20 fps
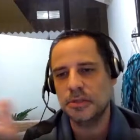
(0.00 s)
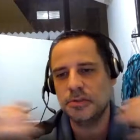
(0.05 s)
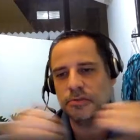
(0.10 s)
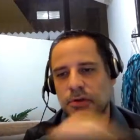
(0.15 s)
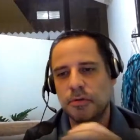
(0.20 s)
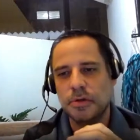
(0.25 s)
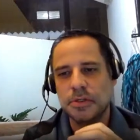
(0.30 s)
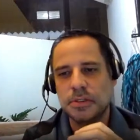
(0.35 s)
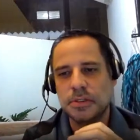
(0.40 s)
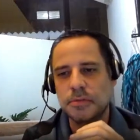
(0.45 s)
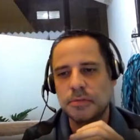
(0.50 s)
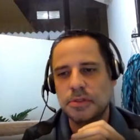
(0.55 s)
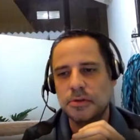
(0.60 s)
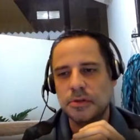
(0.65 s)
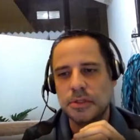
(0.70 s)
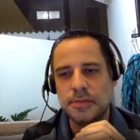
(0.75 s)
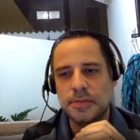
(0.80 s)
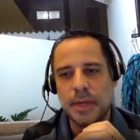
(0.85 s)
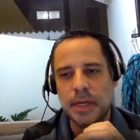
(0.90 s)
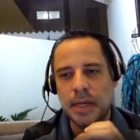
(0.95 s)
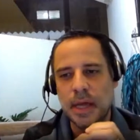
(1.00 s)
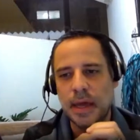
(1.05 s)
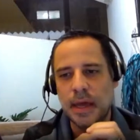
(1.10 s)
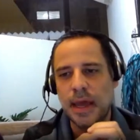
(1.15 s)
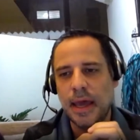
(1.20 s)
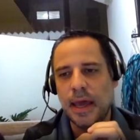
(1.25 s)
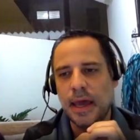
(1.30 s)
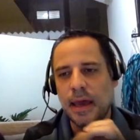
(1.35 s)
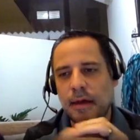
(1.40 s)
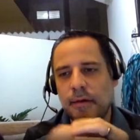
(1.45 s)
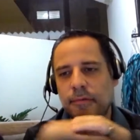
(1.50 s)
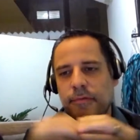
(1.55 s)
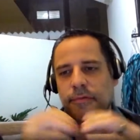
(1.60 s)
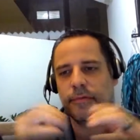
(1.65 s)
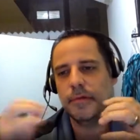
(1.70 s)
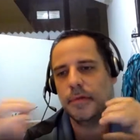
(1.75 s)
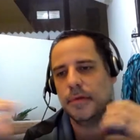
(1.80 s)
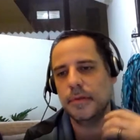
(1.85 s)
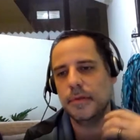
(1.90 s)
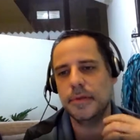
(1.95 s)
where some students may not have
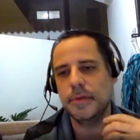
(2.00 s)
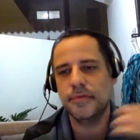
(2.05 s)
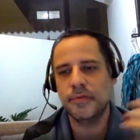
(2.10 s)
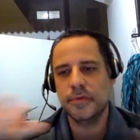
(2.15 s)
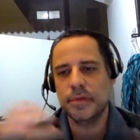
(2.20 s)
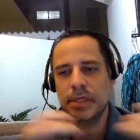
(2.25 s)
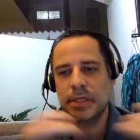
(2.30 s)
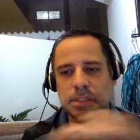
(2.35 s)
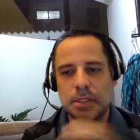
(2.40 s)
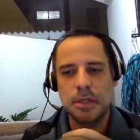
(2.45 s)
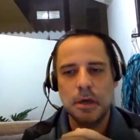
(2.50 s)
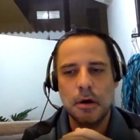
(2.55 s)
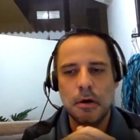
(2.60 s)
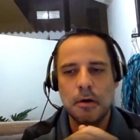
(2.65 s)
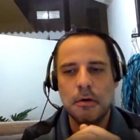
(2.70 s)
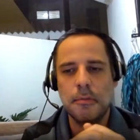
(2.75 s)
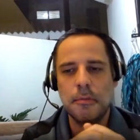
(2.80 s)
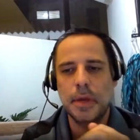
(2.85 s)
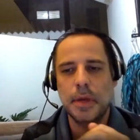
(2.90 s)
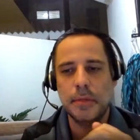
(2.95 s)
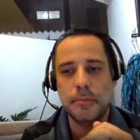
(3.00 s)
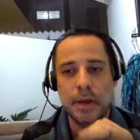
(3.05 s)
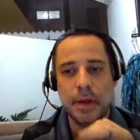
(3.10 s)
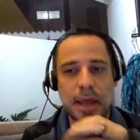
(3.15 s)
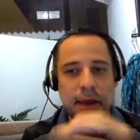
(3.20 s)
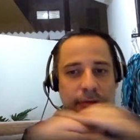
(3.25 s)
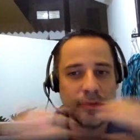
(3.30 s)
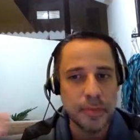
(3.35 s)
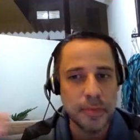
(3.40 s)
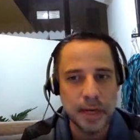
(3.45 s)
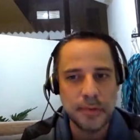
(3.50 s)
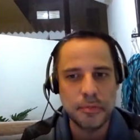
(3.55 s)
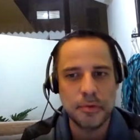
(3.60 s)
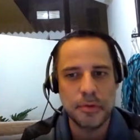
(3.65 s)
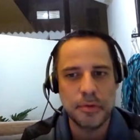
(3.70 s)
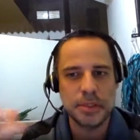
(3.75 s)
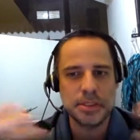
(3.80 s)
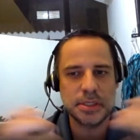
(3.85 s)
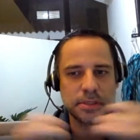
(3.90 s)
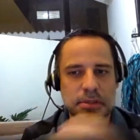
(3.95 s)
different things at home, but everybody pretty
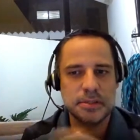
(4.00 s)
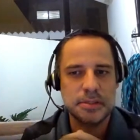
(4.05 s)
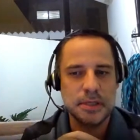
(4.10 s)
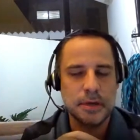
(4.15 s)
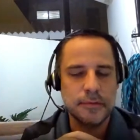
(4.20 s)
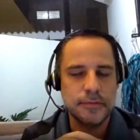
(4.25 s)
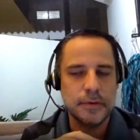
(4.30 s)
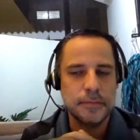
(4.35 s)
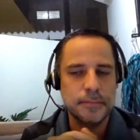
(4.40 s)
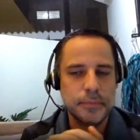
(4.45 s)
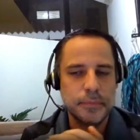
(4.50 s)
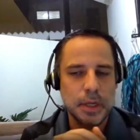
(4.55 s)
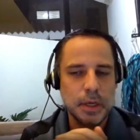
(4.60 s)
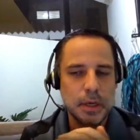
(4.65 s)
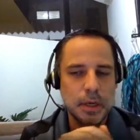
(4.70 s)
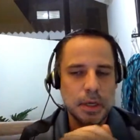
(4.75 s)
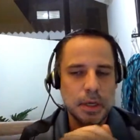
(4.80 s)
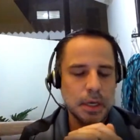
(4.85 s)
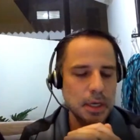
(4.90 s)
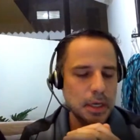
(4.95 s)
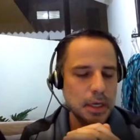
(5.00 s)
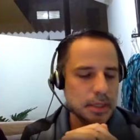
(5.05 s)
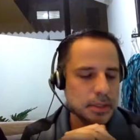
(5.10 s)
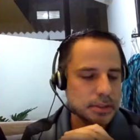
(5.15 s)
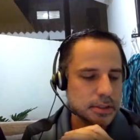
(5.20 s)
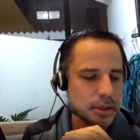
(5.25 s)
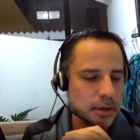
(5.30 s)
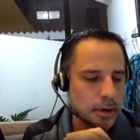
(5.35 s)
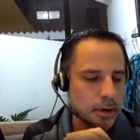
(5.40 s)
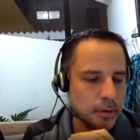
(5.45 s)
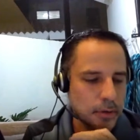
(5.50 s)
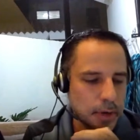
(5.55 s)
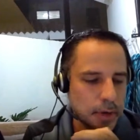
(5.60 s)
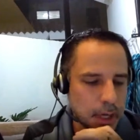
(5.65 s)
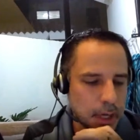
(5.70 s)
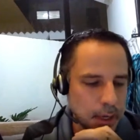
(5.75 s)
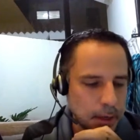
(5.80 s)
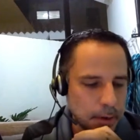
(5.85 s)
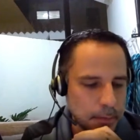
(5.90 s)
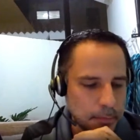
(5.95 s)
much has a cell phone. So
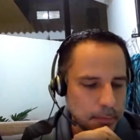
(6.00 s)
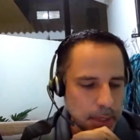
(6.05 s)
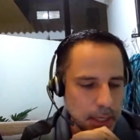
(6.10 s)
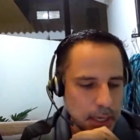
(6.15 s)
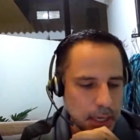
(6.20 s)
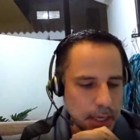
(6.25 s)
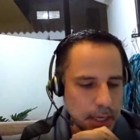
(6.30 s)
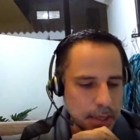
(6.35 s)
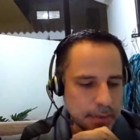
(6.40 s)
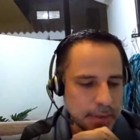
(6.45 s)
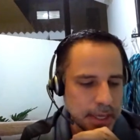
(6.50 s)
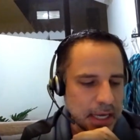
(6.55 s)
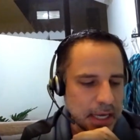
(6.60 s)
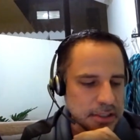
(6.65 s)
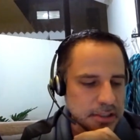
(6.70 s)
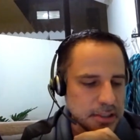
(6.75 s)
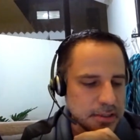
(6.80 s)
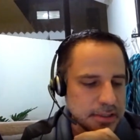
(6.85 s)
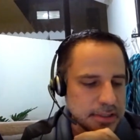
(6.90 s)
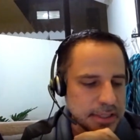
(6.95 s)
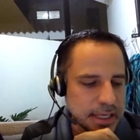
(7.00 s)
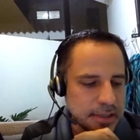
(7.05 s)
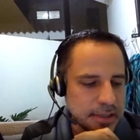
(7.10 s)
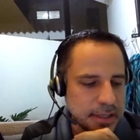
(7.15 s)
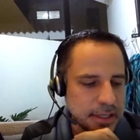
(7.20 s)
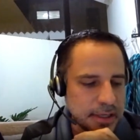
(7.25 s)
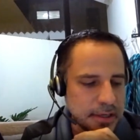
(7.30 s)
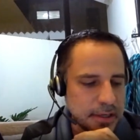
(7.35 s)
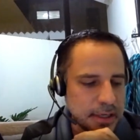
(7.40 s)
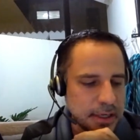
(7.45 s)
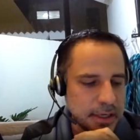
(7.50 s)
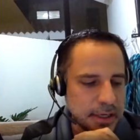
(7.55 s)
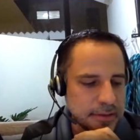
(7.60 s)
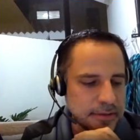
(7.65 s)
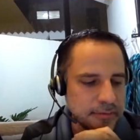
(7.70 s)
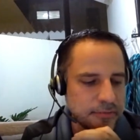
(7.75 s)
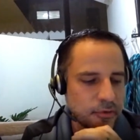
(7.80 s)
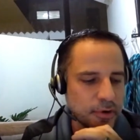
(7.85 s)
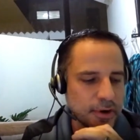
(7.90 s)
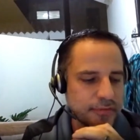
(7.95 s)
they also said that it is a
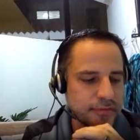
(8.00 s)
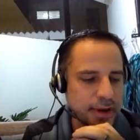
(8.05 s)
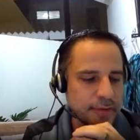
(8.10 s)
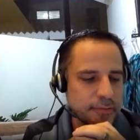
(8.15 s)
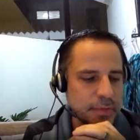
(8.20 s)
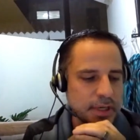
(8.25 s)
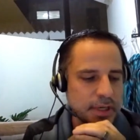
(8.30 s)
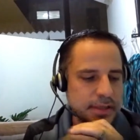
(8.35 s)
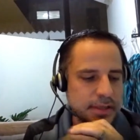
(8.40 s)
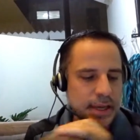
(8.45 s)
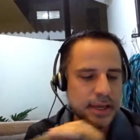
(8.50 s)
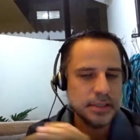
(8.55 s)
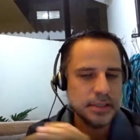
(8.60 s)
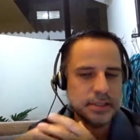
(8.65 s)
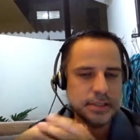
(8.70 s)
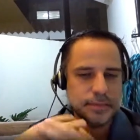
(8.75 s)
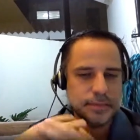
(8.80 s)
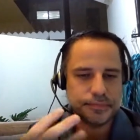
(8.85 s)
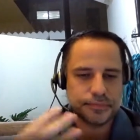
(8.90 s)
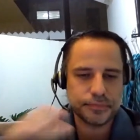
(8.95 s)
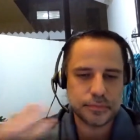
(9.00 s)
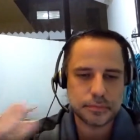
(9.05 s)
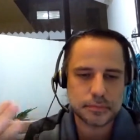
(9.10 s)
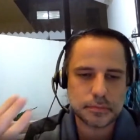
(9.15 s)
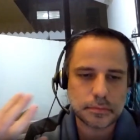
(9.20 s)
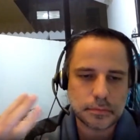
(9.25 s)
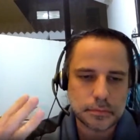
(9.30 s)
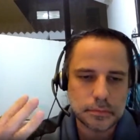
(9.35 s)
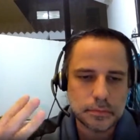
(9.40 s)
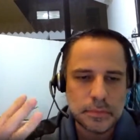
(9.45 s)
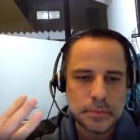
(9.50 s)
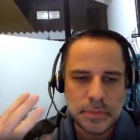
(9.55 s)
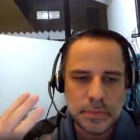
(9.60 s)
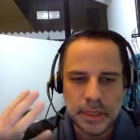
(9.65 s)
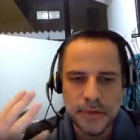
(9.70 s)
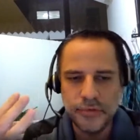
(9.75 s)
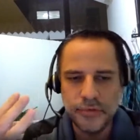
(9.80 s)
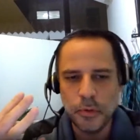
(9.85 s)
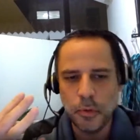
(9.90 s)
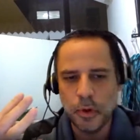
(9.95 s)
45-minute test.
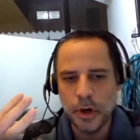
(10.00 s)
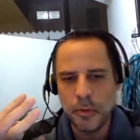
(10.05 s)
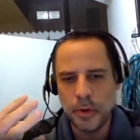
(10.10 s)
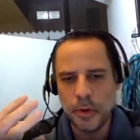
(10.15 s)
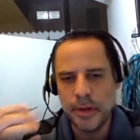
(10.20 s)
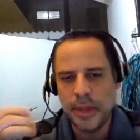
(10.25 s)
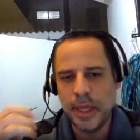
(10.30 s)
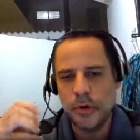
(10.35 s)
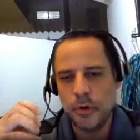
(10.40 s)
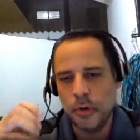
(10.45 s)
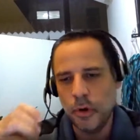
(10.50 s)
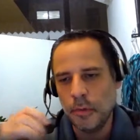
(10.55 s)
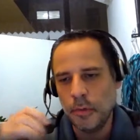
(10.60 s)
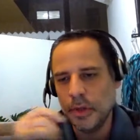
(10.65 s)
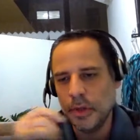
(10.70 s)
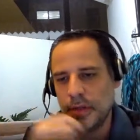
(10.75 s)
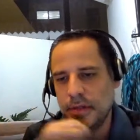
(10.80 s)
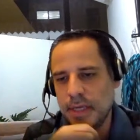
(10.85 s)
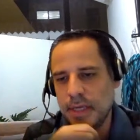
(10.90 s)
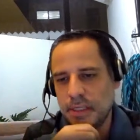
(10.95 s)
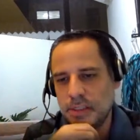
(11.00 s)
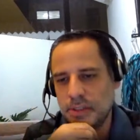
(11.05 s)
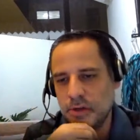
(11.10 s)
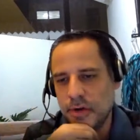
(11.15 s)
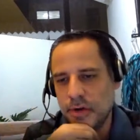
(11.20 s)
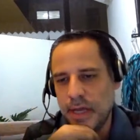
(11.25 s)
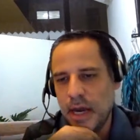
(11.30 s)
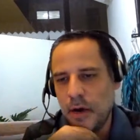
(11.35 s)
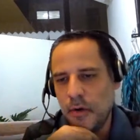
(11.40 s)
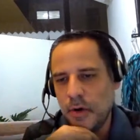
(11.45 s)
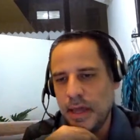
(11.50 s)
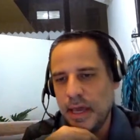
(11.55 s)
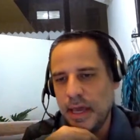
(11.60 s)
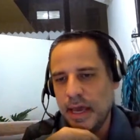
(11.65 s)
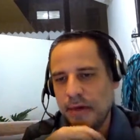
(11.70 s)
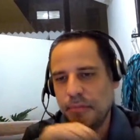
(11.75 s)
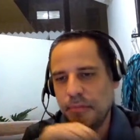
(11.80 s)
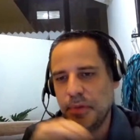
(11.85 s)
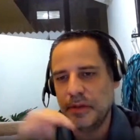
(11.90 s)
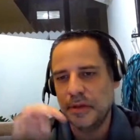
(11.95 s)
If you weren't aware of that, normally the tests are an hour and a
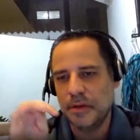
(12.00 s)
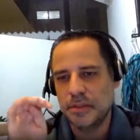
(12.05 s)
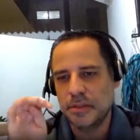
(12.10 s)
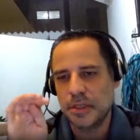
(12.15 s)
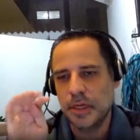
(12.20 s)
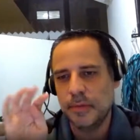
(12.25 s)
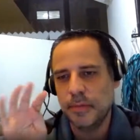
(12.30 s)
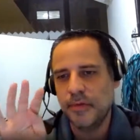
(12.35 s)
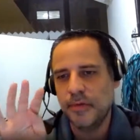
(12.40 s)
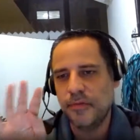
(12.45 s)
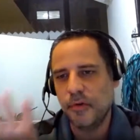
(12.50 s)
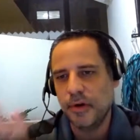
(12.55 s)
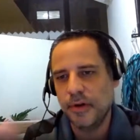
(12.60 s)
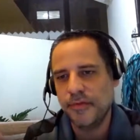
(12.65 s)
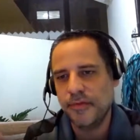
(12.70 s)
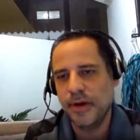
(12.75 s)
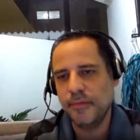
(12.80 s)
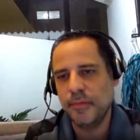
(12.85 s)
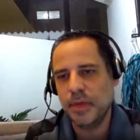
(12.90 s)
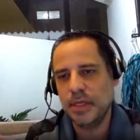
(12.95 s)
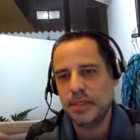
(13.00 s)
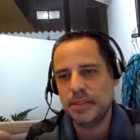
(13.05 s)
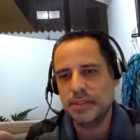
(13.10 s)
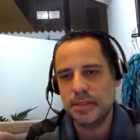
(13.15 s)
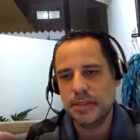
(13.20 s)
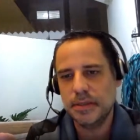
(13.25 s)
half, but it's going to be 45 minutes.